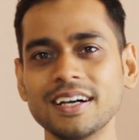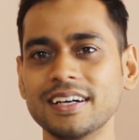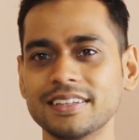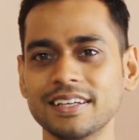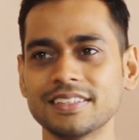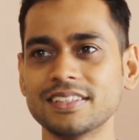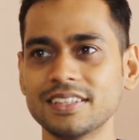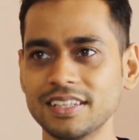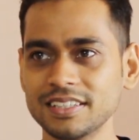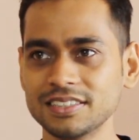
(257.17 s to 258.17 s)
and there is
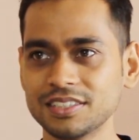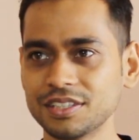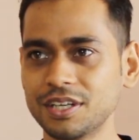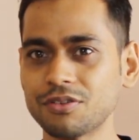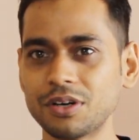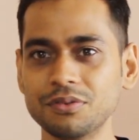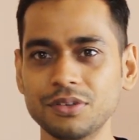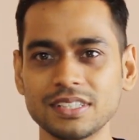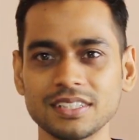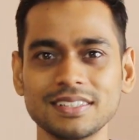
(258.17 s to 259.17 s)
these different
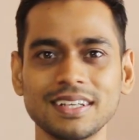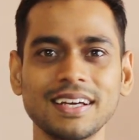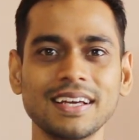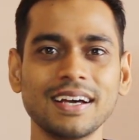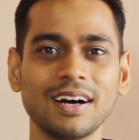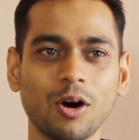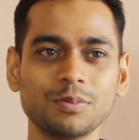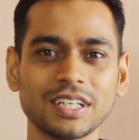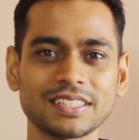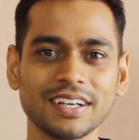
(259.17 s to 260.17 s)
vision
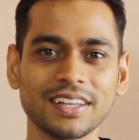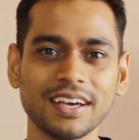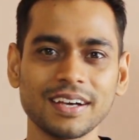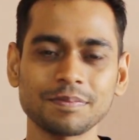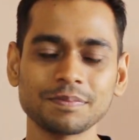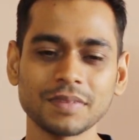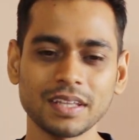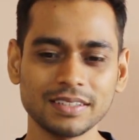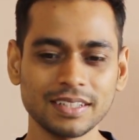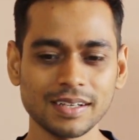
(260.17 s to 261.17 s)
objects are there,
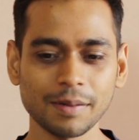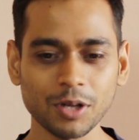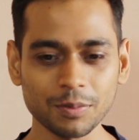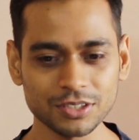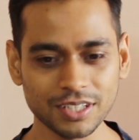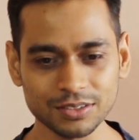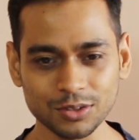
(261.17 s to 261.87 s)
the laptop is there.